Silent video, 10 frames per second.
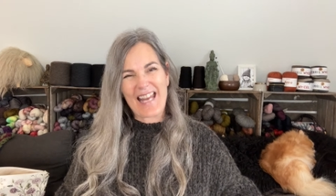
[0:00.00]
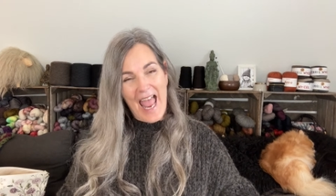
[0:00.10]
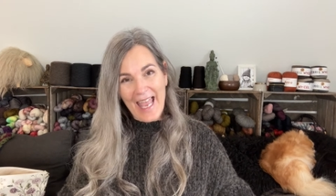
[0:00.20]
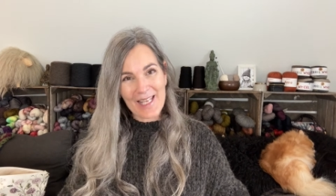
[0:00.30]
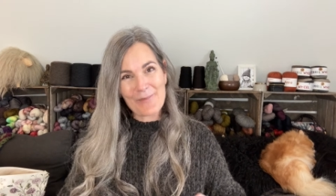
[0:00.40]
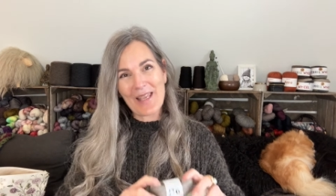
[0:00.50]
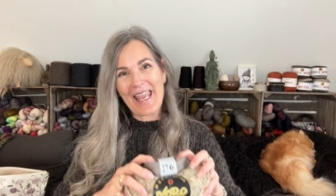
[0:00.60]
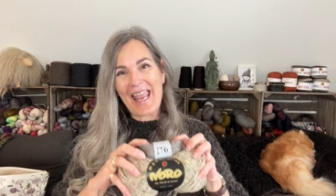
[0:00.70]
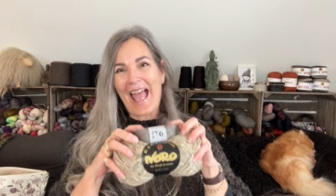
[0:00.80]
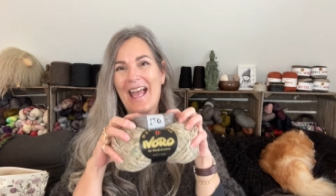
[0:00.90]
tag
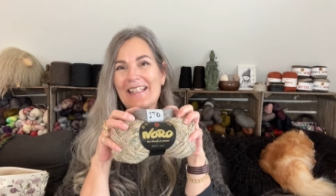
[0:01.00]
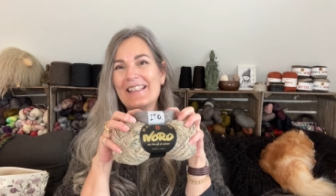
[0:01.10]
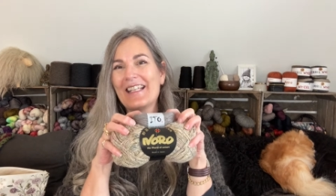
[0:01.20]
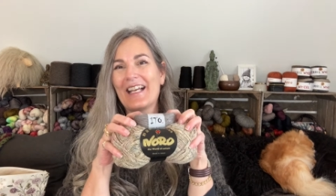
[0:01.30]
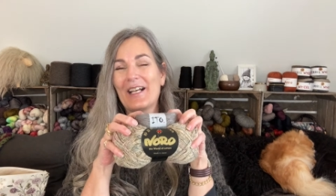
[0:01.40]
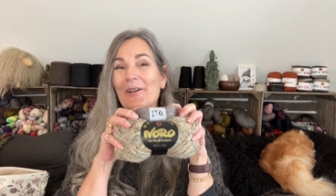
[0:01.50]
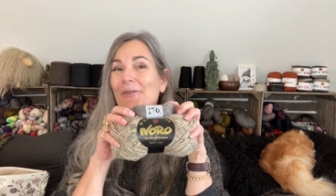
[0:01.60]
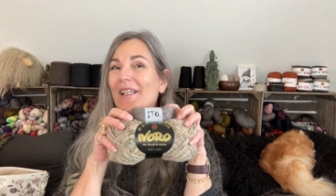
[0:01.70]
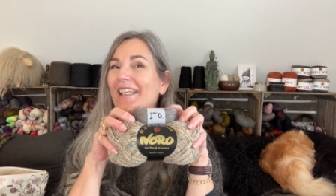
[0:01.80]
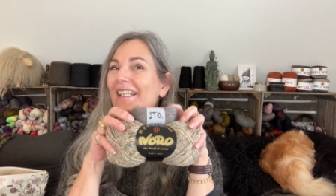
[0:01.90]
me and uh,
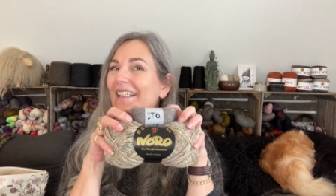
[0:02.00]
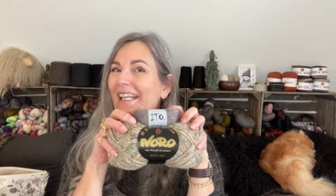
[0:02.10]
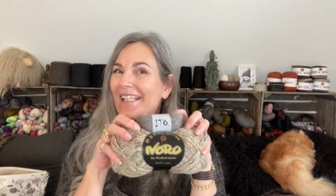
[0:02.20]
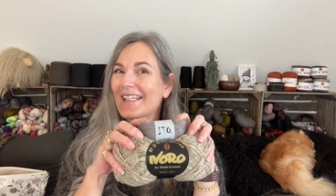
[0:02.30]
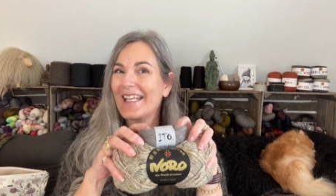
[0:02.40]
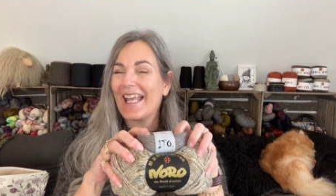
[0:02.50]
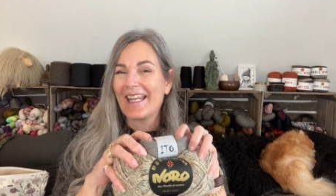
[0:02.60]
we can knit the